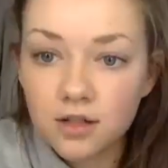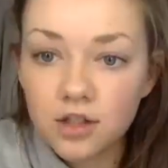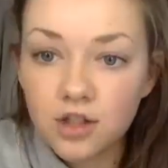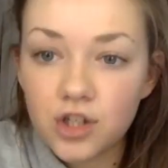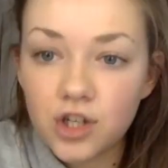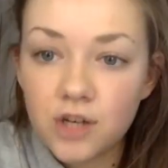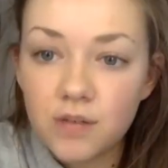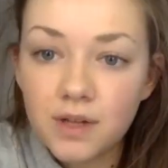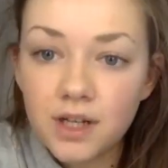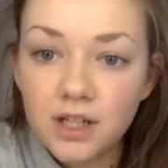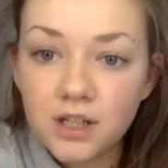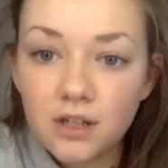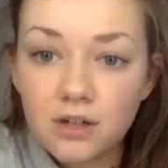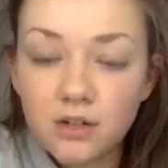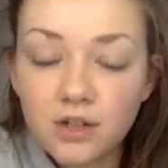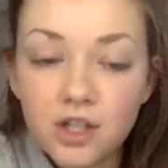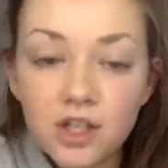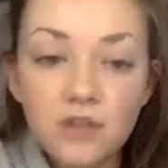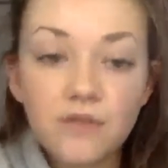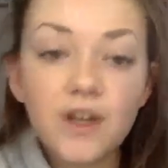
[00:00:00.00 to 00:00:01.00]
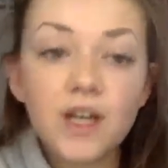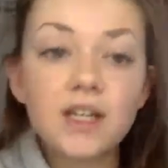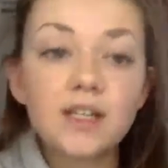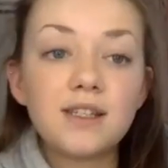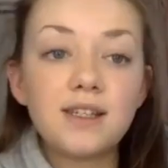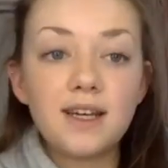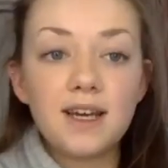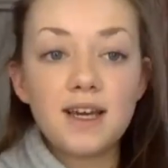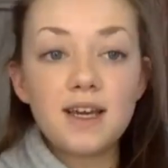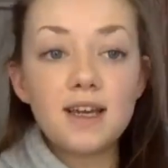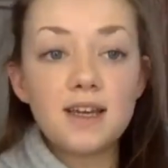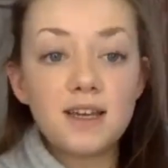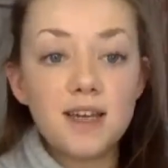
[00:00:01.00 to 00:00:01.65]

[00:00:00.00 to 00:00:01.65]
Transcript: Do you plan to go to university?